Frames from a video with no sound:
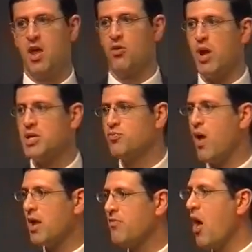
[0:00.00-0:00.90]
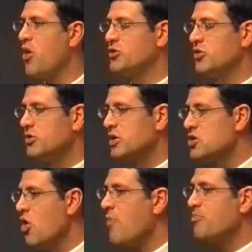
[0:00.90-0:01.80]
Which one of those who
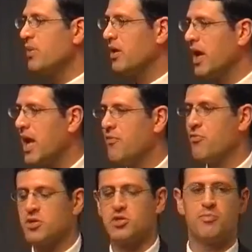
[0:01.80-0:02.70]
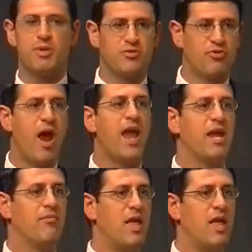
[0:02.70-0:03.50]
did not believe was to betray him?